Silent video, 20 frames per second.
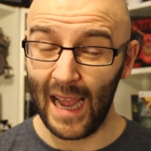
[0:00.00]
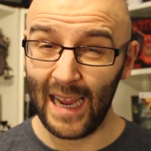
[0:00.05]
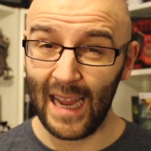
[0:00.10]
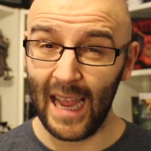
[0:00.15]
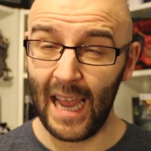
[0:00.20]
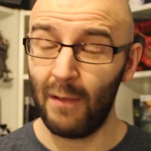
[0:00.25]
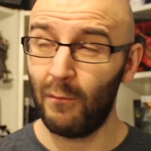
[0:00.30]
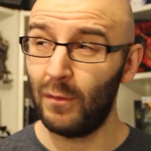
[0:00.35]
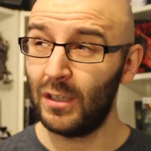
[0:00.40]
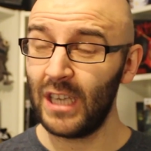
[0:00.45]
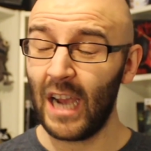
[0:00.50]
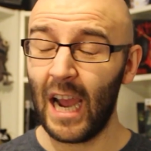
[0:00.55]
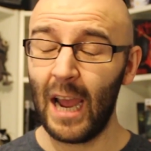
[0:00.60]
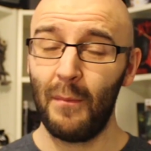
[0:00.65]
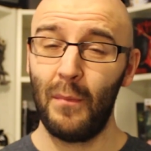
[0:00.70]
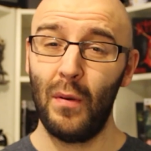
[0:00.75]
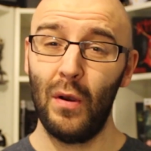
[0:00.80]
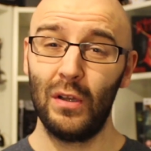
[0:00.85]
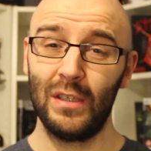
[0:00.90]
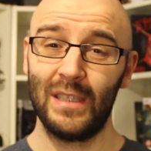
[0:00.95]
a game which I
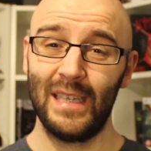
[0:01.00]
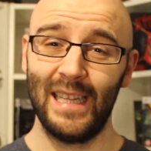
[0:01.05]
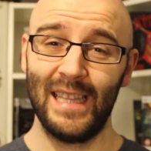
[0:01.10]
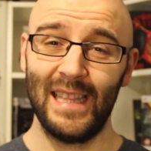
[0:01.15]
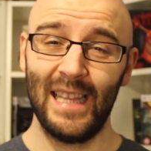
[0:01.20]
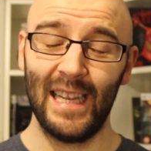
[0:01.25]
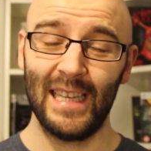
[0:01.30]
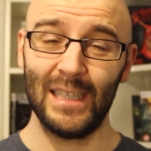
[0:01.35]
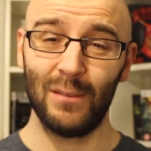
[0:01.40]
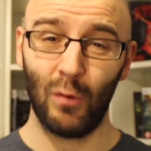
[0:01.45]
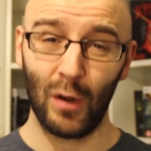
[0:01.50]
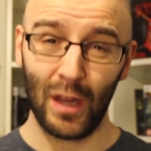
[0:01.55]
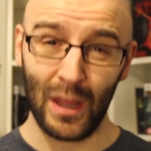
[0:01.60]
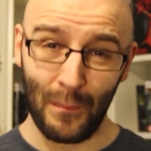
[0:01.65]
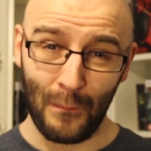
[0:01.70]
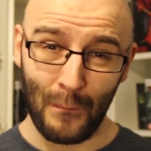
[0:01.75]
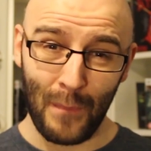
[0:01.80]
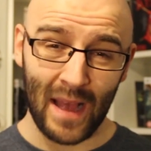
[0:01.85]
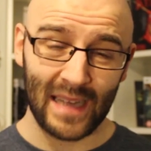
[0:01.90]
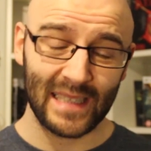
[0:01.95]
personally think is one of
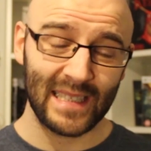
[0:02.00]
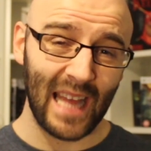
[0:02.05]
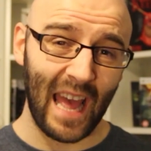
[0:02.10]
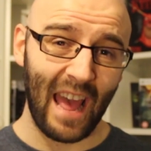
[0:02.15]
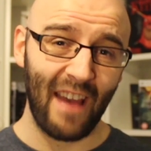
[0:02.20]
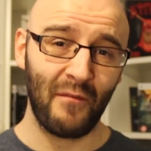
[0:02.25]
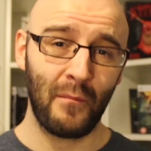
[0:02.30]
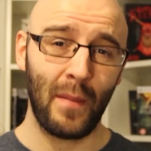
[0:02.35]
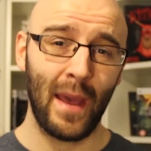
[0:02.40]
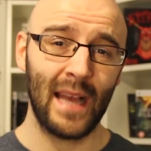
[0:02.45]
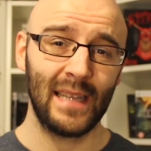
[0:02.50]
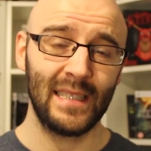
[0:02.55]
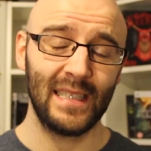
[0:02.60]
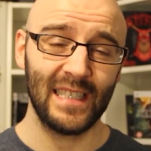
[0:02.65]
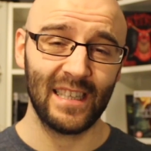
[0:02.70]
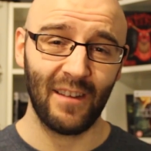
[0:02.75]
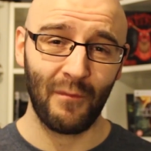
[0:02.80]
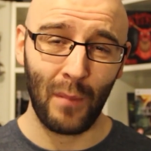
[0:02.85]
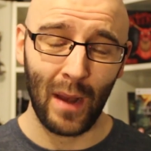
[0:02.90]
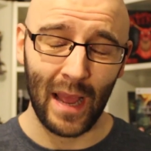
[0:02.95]
the best
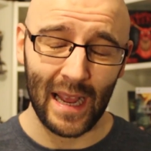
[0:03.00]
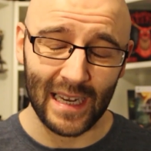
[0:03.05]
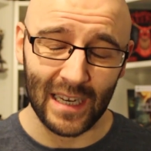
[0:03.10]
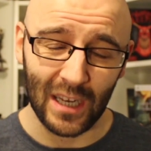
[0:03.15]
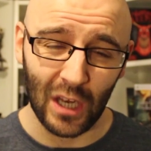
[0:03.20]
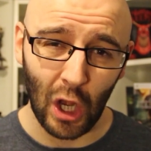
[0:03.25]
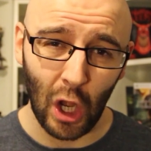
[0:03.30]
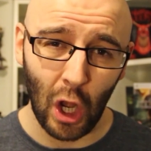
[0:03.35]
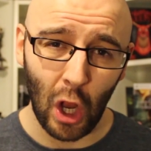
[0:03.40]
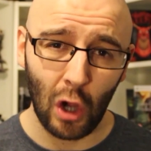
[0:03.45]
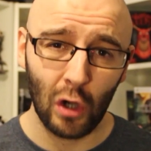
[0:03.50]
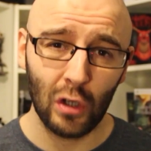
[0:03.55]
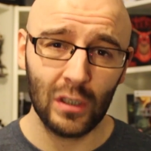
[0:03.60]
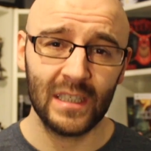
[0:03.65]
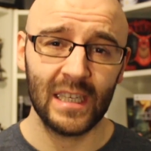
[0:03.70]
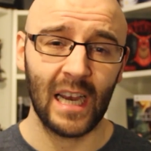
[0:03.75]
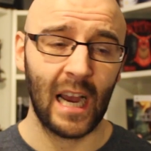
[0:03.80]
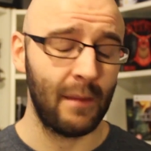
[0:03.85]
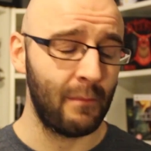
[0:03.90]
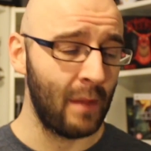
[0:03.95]
FPSs I've played in a long
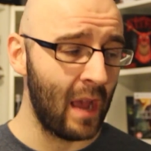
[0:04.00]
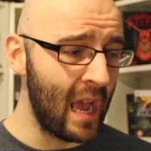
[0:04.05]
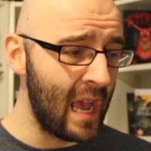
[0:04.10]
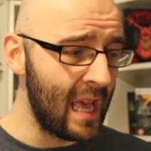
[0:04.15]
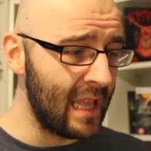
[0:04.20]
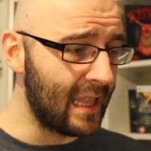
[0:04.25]
time.